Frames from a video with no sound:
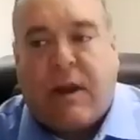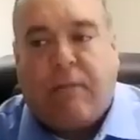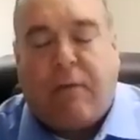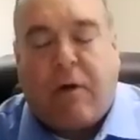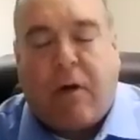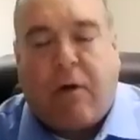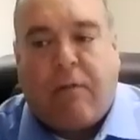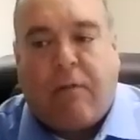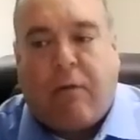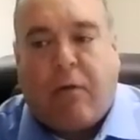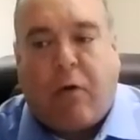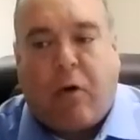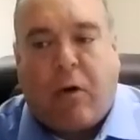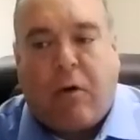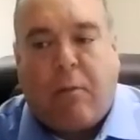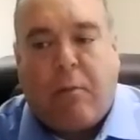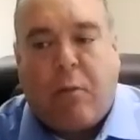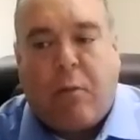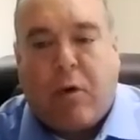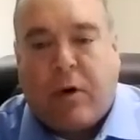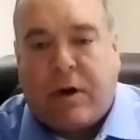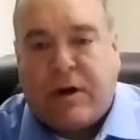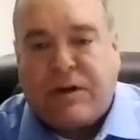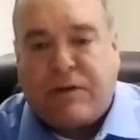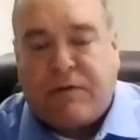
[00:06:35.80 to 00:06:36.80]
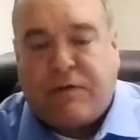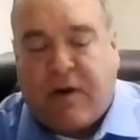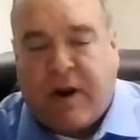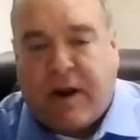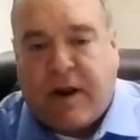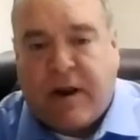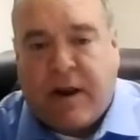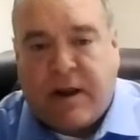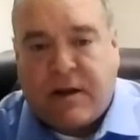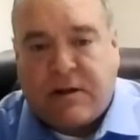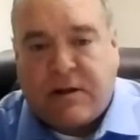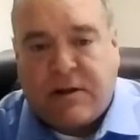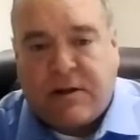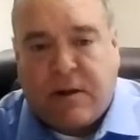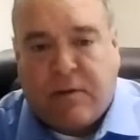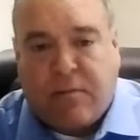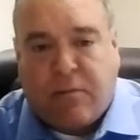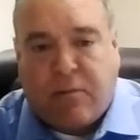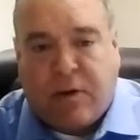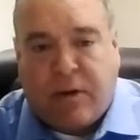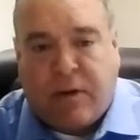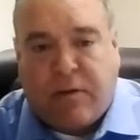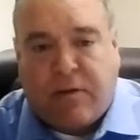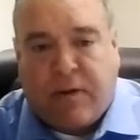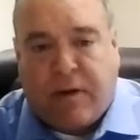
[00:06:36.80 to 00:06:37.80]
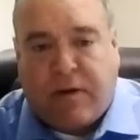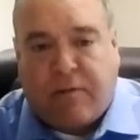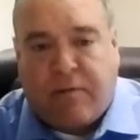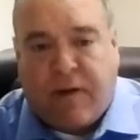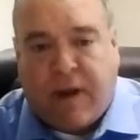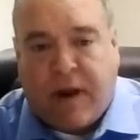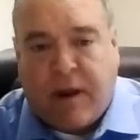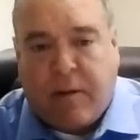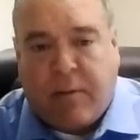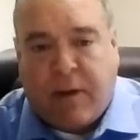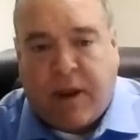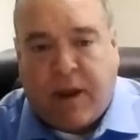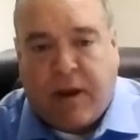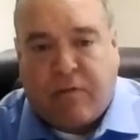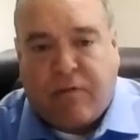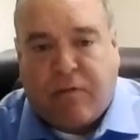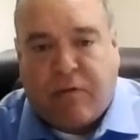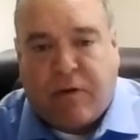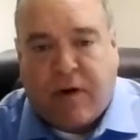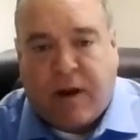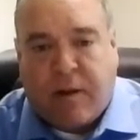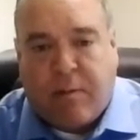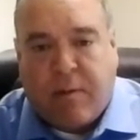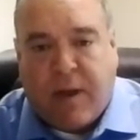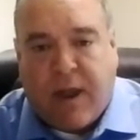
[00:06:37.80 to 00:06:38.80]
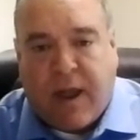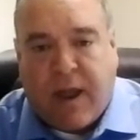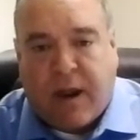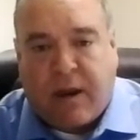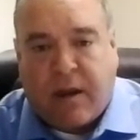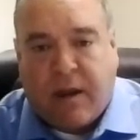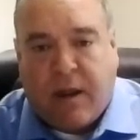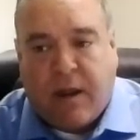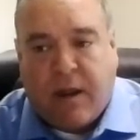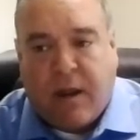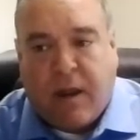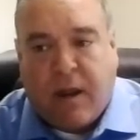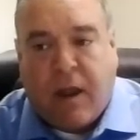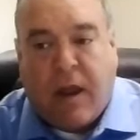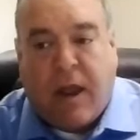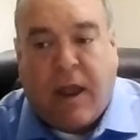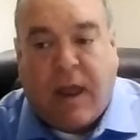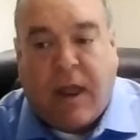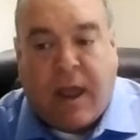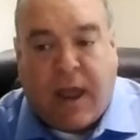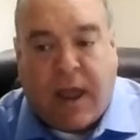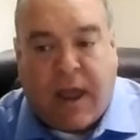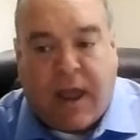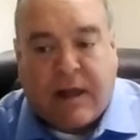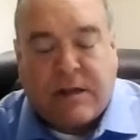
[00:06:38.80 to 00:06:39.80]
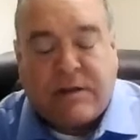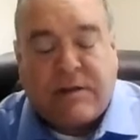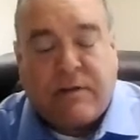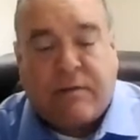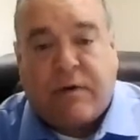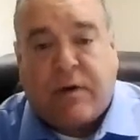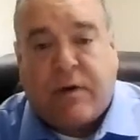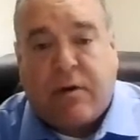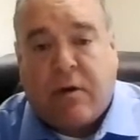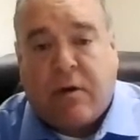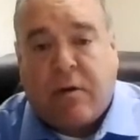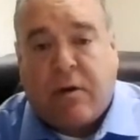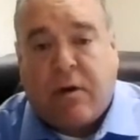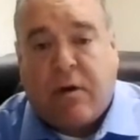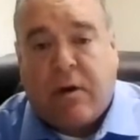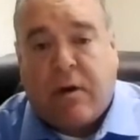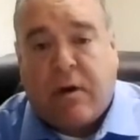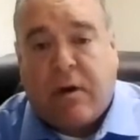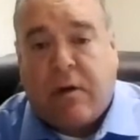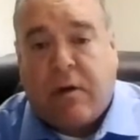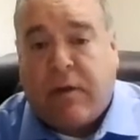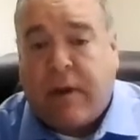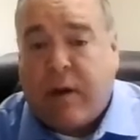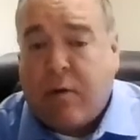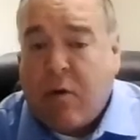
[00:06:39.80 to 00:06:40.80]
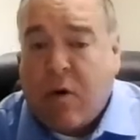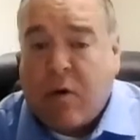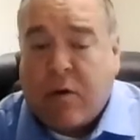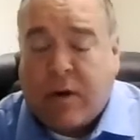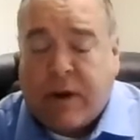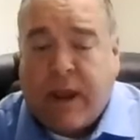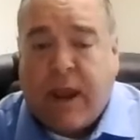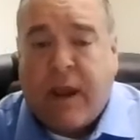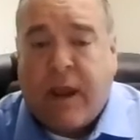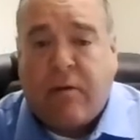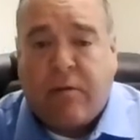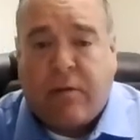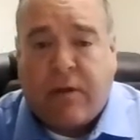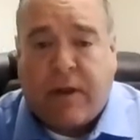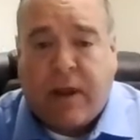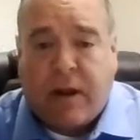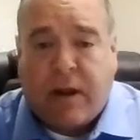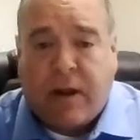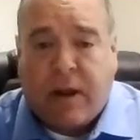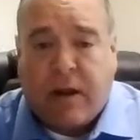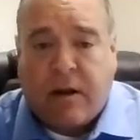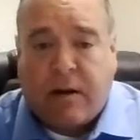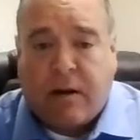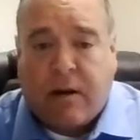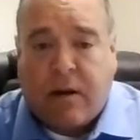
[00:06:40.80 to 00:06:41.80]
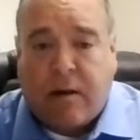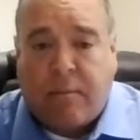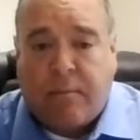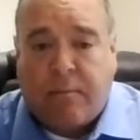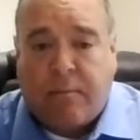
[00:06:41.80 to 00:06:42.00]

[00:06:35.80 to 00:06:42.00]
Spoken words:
for mortgage financing with Fannie Mae and Freddie Mac, as of current, they won't count that income.